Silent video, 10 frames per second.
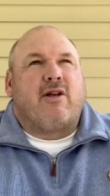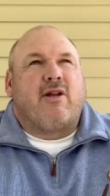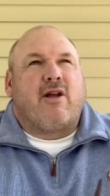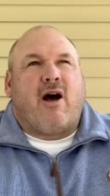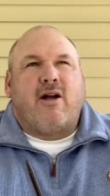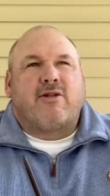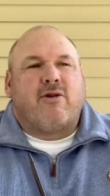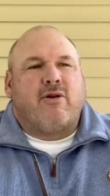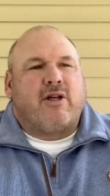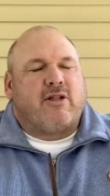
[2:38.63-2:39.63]
God's
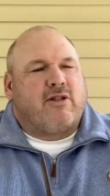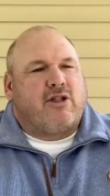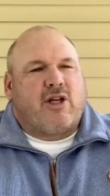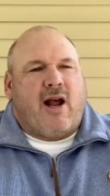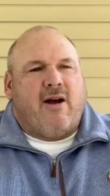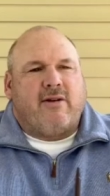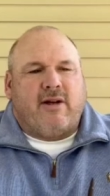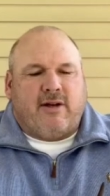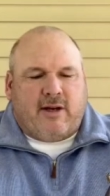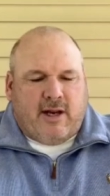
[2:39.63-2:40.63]
going to shout
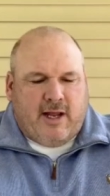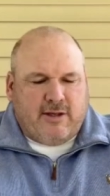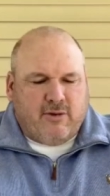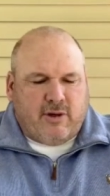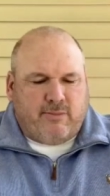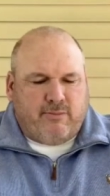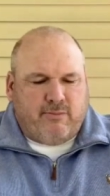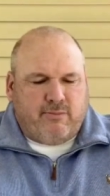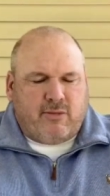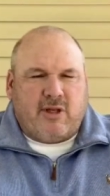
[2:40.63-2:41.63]
and he's going to
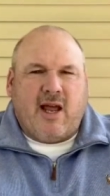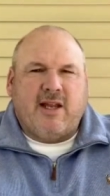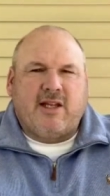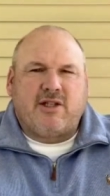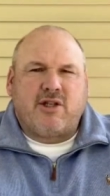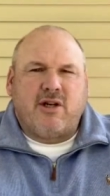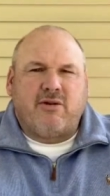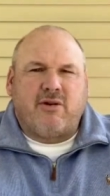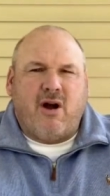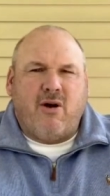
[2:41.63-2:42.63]
take his
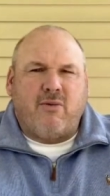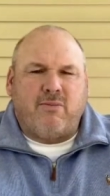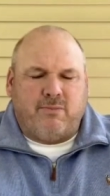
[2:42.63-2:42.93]
children home.